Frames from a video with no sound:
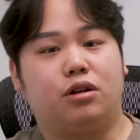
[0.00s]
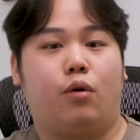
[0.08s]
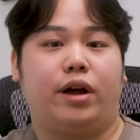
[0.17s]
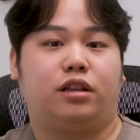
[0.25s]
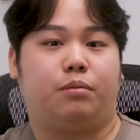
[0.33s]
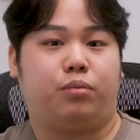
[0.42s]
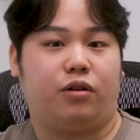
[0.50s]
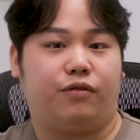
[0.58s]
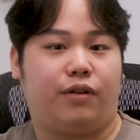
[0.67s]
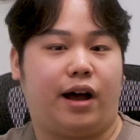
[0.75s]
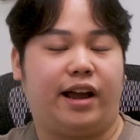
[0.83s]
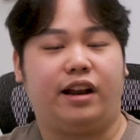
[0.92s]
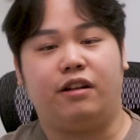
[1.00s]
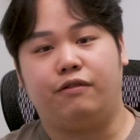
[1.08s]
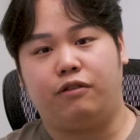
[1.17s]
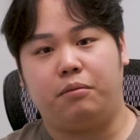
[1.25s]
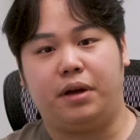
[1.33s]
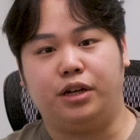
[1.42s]
going to provide
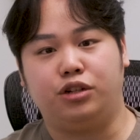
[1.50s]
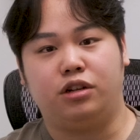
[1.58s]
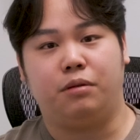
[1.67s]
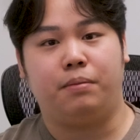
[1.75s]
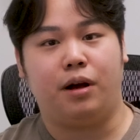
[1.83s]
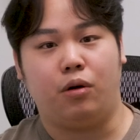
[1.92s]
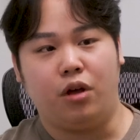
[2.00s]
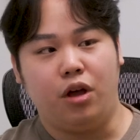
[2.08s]
information about